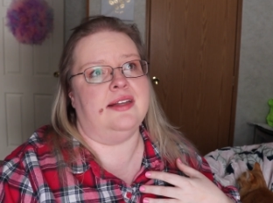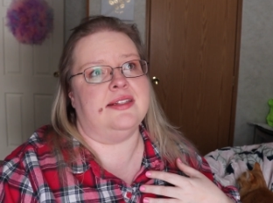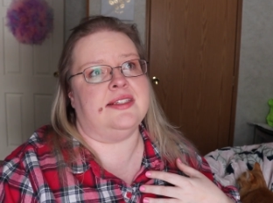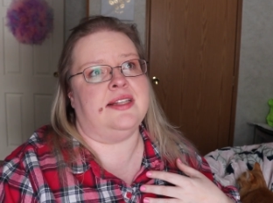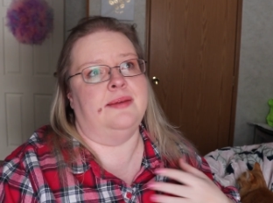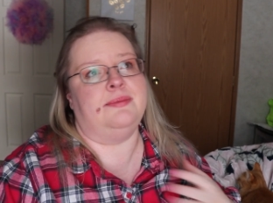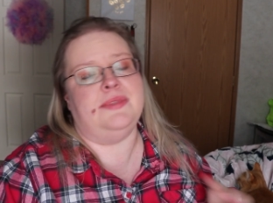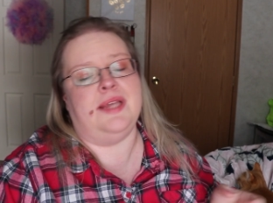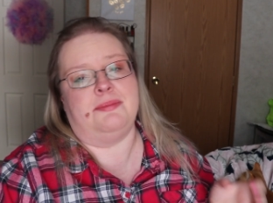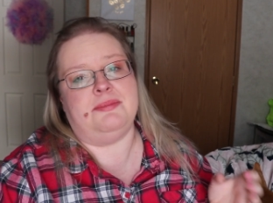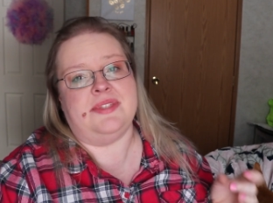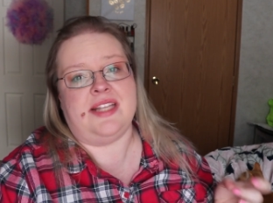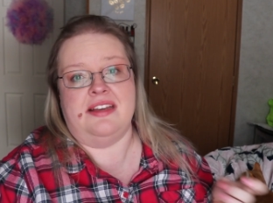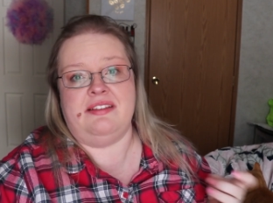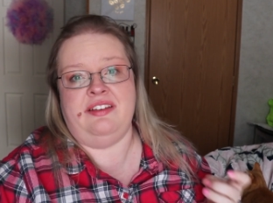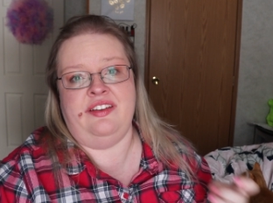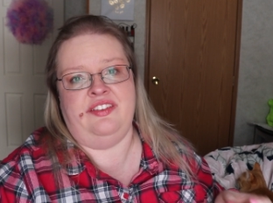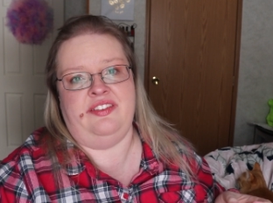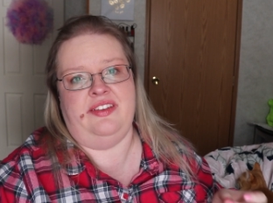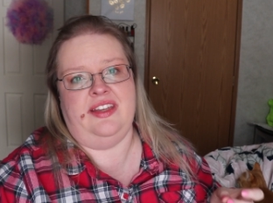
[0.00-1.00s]
sometimes
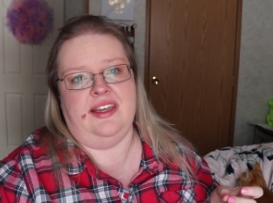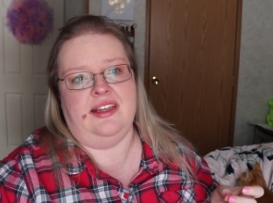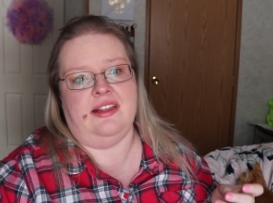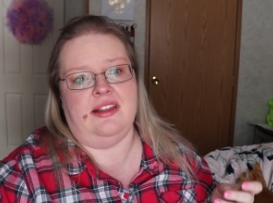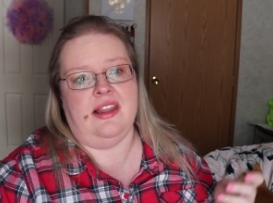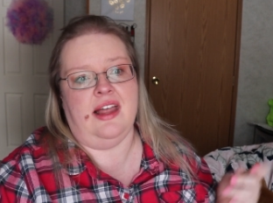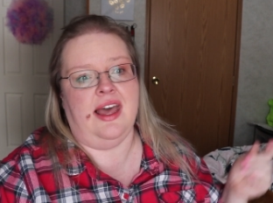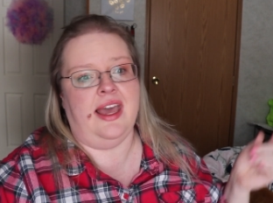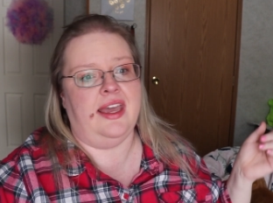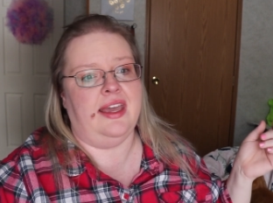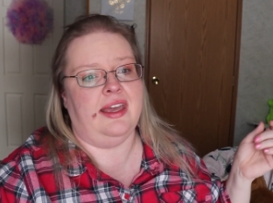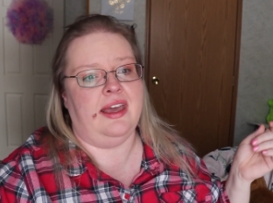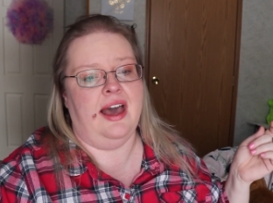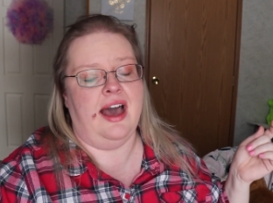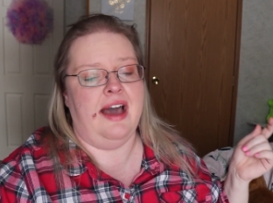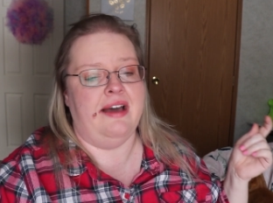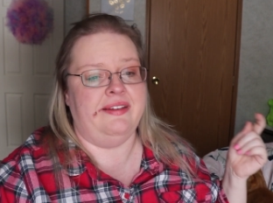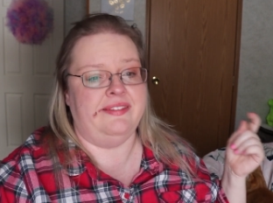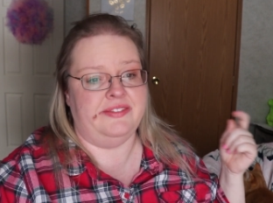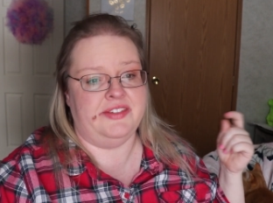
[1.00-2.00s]
I feel like
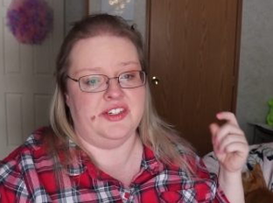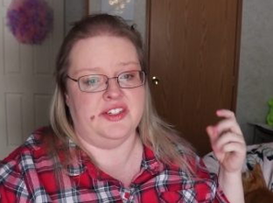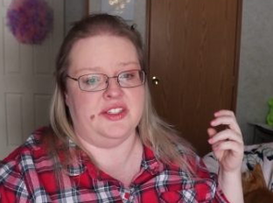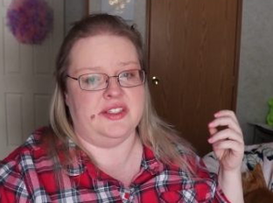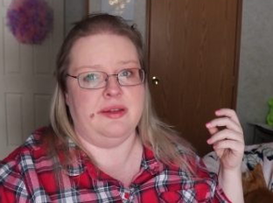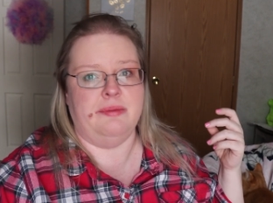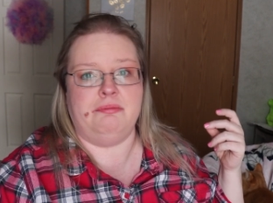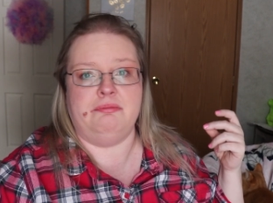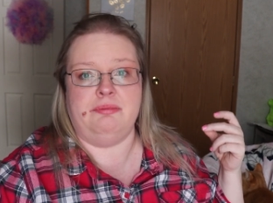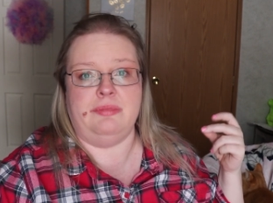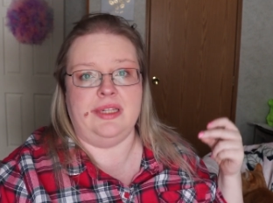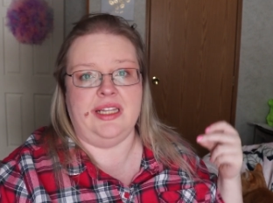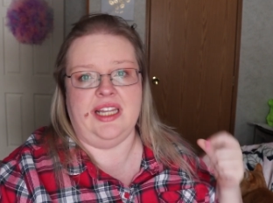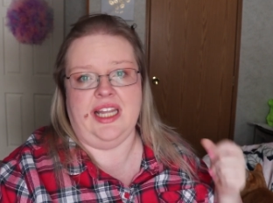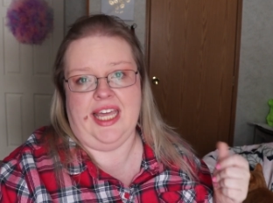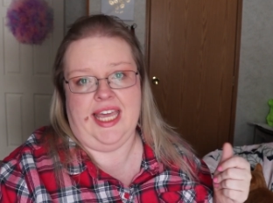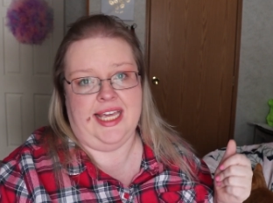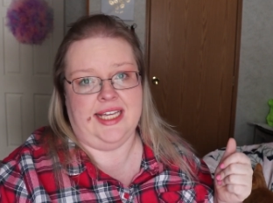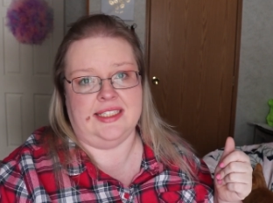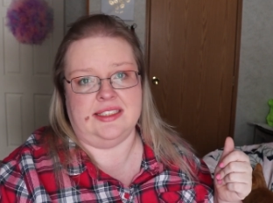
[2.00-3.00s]
I've just
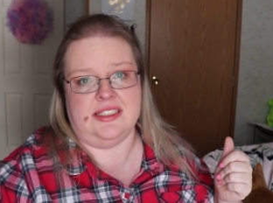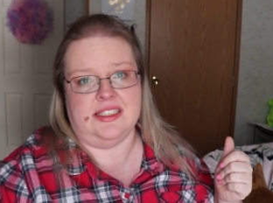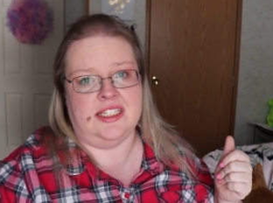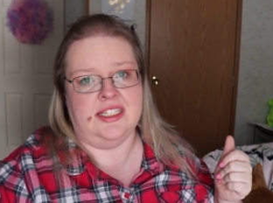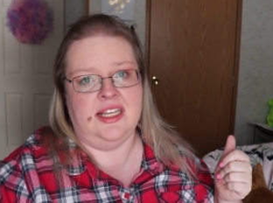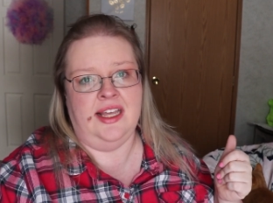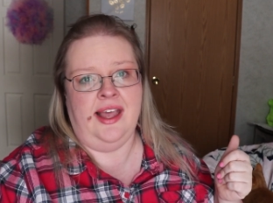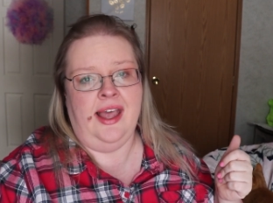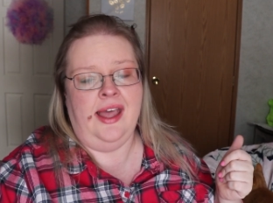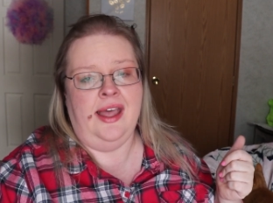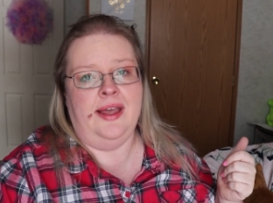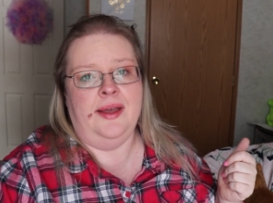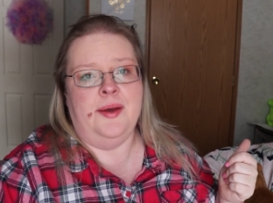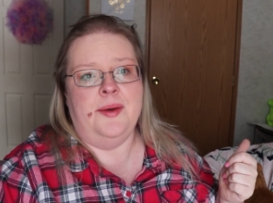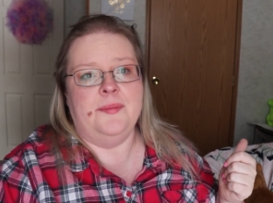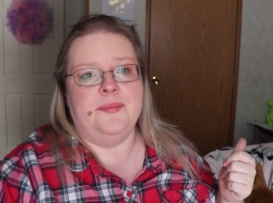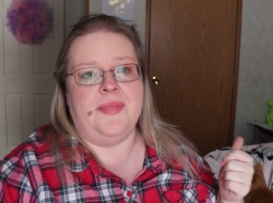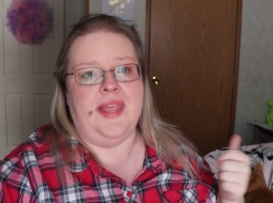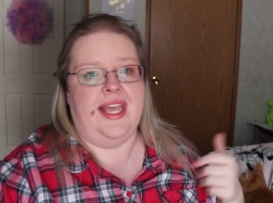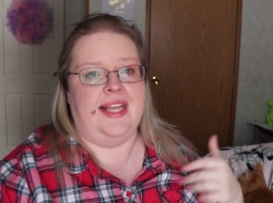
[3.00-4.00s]
blinked
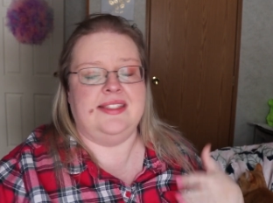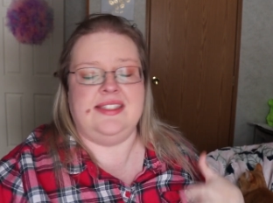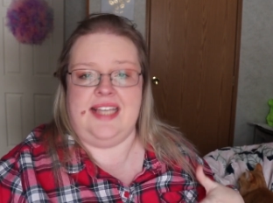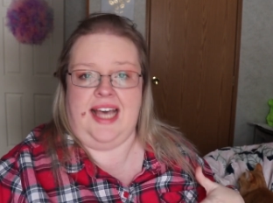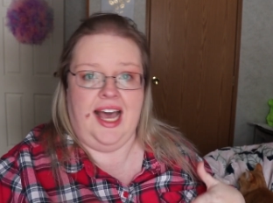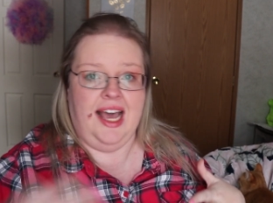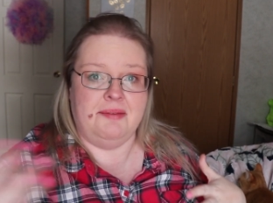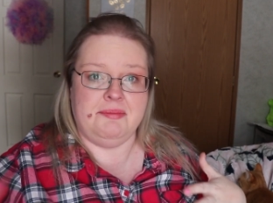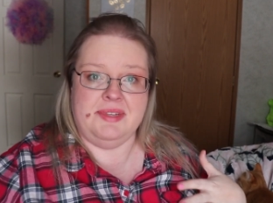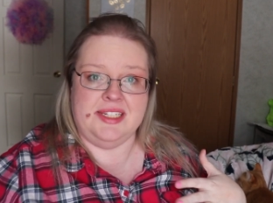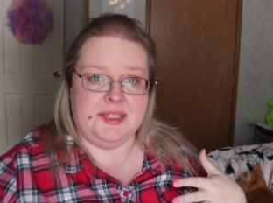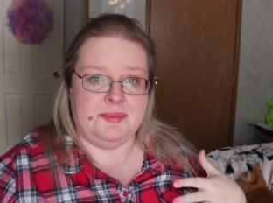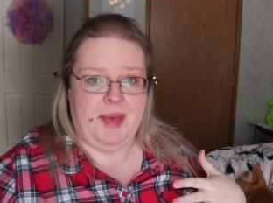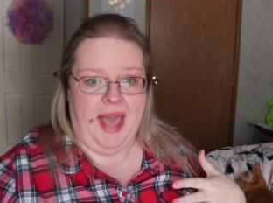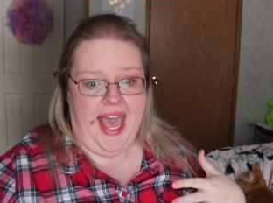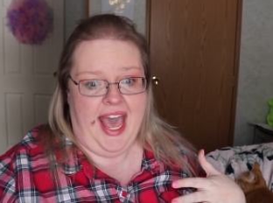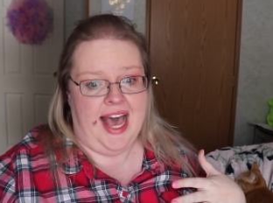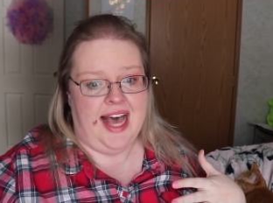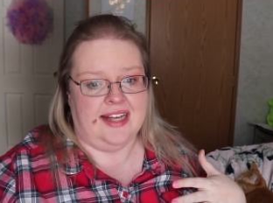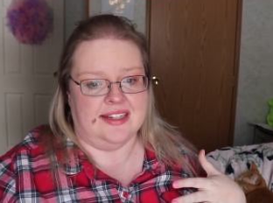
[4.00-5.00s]
and time has
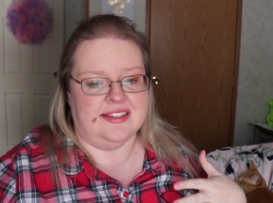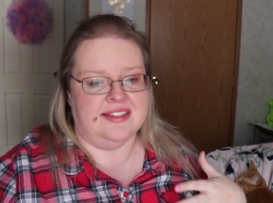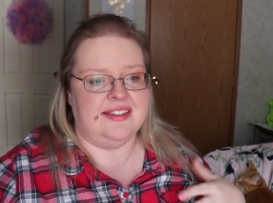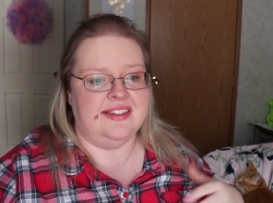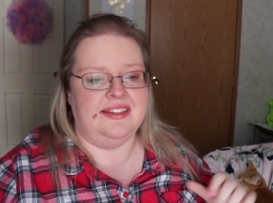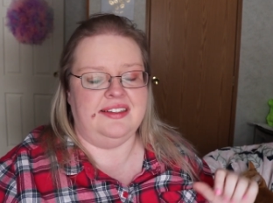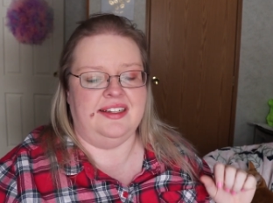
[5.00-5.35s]
passed.